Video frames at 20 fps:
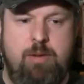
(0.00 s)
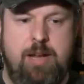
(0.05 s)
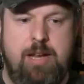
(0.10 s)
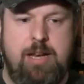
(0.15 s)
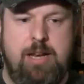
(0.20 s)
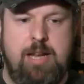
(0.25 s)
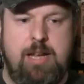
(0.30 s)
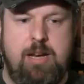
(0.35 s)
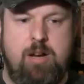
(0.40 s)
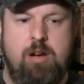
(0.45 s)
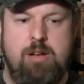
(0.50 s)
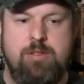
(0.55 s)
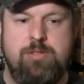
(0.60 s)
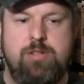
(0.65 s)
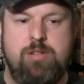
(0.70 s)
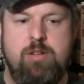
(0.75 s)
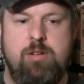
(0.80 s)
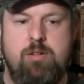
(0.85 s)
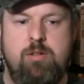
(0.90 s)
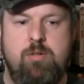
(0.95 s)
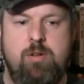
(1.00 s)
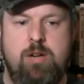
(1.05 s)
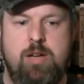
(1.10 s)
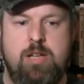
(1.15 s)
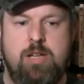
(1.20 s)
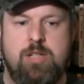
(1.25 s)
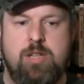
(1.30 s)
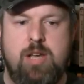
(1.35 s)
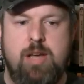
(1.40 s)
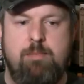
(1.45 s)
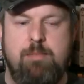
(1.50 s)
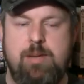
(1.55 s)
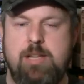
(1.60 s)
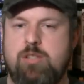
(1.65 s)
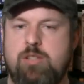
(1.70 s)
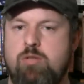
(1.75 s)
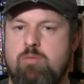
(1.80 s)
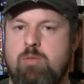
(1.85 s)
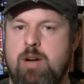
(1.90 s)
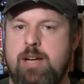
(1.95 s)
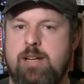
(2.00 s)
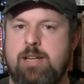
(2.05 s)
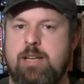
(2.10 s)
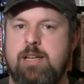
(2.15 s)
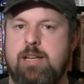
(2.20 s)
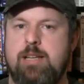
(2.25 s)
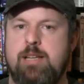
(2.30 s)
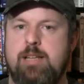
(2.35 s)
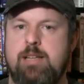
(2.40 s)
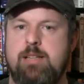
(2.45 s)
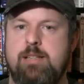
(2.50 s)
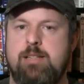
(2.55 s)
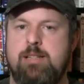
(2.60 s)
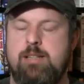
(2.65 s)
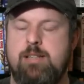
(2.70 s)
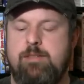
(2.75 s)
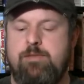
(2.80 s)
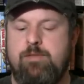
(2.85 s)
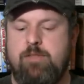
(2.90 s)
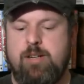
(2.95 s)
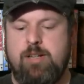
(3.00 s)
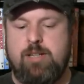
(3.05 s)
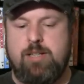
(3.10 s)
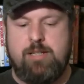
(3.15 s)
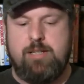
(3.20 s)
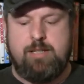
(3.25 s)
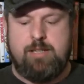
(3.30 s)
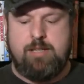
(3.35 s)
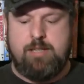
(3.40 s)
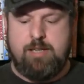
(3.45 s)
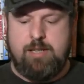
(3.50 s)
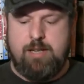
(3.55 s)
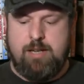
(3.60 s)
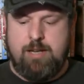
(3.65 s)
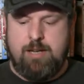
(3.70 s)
and also Zombie's directing is different. It's